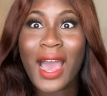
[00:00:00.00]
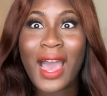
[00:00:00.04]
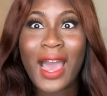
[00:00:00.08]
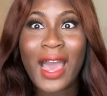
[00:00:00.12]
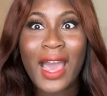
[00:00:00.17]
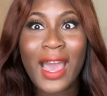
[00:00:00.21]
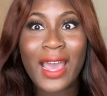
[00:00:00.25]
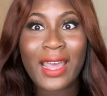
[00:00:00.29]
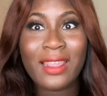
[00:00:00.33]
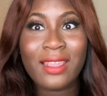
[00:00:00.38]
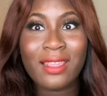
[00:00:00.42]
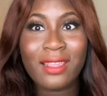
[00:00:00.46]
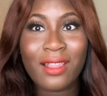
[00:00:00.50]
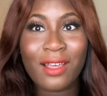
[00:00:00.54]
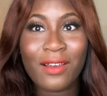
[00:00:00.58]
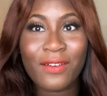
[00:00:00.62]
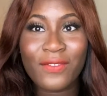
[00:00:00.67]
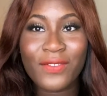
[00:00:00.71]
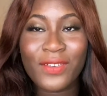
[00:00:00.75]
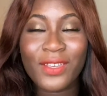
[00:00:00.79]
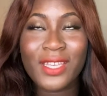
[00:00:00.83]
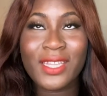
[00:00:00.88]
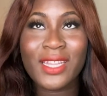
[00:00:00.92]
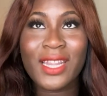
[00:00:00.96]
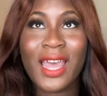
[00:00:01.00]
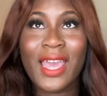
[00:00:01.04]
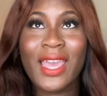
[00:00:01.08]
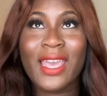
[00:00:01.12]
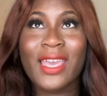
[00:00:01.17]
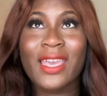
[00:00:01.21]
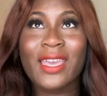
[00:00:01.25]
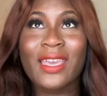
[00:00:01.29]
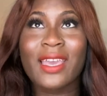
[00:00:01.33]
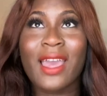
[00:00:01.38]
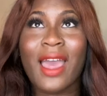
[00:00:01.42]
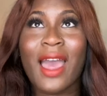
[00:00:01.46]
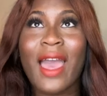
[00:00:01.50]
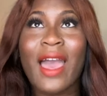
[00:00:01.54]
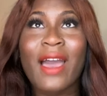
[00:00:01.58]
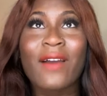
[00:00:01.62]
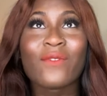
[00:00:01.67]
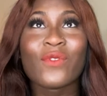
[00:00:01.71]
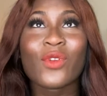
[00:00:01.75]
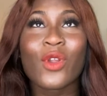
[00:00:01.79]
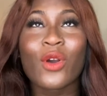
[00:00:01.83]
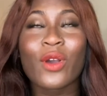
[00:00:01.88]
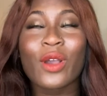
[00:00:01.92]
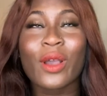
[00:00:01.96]
I love it. Like, I have
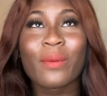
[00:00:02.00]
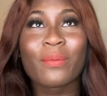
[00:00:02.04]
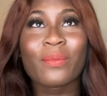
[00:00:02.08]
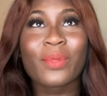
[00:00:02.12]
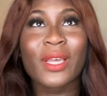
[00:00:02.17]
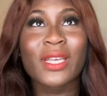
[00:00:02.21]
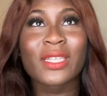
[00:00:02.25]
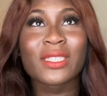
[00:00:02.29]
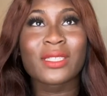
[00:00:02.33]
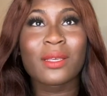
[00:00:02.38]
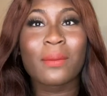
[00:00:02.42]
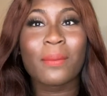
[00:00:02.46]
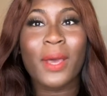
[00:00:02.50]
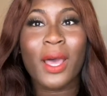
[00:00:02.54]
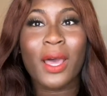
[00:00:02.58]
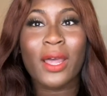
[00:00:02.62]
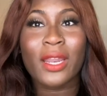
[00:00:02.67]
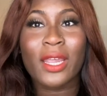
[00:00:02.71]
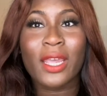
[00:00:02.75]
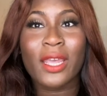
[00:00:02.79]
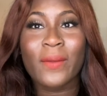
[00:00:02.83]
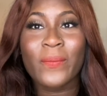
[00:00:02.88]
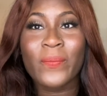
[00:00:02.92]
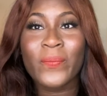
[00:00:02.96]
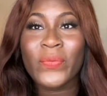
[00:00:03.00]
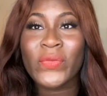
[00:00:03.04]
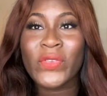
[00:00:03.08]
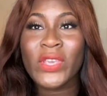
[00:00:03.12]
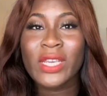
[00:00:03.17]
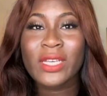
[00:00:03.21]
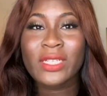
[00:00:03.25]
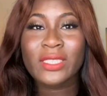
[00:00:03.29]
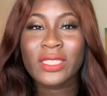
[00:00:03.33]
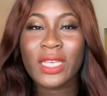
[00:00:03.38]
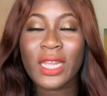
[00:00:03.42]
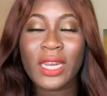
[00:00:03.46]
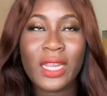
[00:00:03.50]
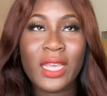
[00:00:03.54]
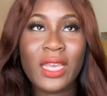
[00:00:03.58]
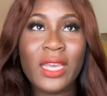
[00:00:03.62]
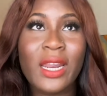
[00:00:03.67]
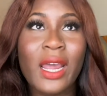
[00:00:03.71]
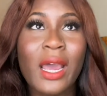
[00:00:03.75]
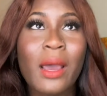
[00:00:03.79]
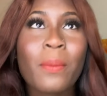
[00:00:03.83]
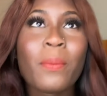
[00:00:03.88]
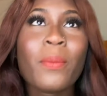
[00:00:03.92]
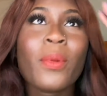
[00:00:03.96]
no complaints about it. Setting it
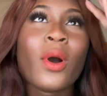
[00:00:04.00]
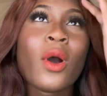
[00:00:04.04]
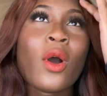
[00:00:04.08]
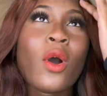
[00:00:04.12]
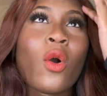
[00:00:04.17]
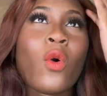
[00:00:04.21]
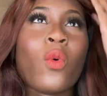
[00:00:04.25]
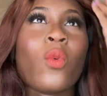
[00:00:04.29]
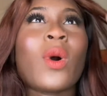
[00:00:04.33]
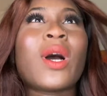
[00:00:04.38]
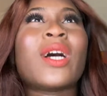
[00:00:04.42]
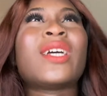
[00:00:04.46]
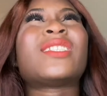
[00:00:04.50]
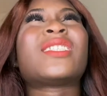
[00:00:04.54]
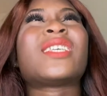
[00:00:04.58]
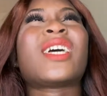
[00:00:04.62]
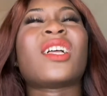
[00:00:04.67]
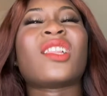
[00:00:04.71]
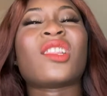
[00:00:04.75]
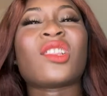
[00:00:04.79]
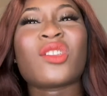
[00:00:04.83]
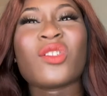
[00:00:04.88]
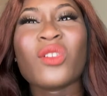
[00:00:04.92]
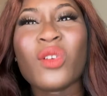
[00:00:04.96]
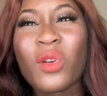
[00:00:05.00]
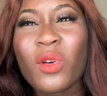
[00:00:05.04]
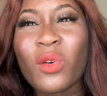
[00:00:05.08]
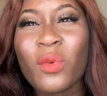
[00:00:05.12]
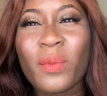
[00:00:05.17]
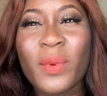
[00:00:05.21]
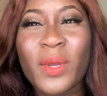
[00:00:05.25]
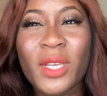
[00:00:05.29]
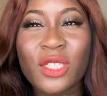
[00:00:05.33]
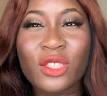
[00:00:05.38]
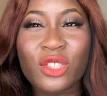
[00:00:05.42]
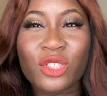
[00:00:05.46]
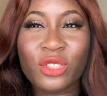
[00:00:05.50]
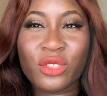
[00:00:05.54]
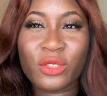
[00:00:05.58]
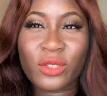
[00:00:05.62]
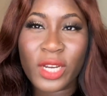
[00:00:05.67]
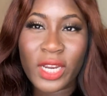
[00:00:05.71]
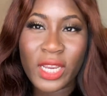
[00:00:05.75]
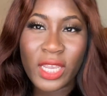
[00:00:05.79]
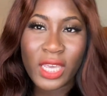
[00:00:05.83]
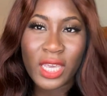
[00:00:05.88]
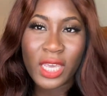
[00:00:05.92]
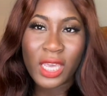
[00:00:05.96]
up was a little bit
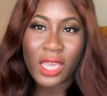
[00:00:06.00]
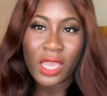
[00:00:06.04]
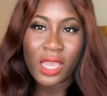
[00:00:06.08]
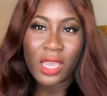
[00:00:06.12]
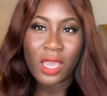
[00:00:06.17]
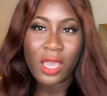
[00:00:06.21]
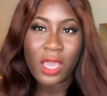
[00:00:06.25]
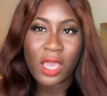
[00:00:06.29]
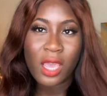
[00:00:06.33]
tricky,